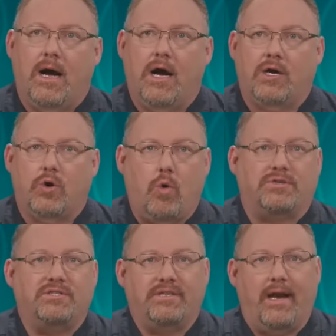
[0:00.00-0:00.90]

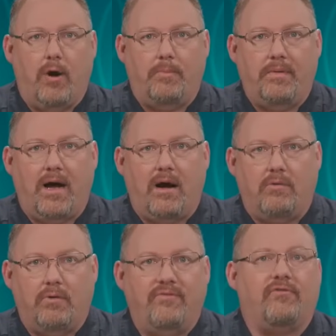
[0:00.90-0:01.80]
courses that help
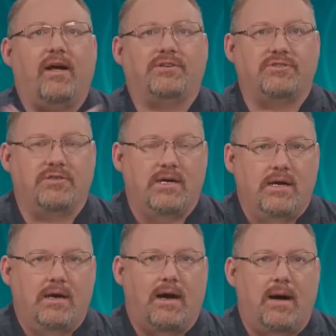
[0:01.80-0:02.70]
refresh
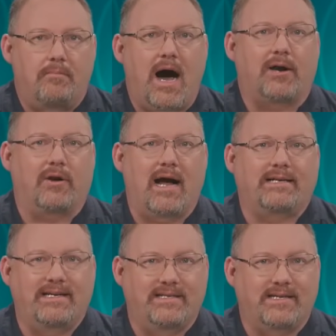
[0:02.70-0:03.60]
modern
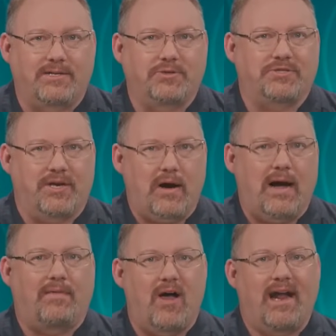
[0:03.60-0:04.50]
IT essentials that are
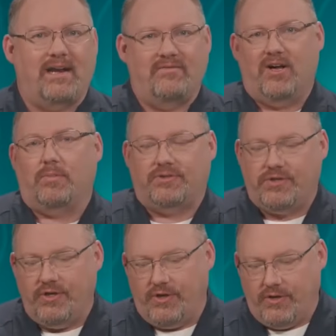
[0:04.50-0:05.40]
online and available
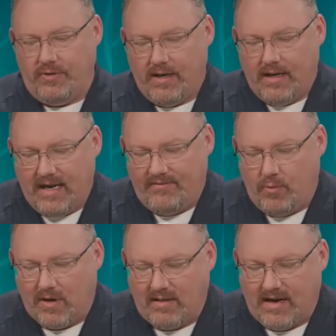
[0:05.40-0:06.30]
to you if you
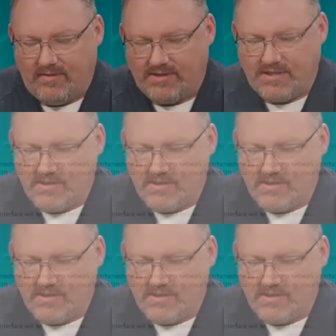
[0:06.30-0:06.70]
want to leverage it. So I'm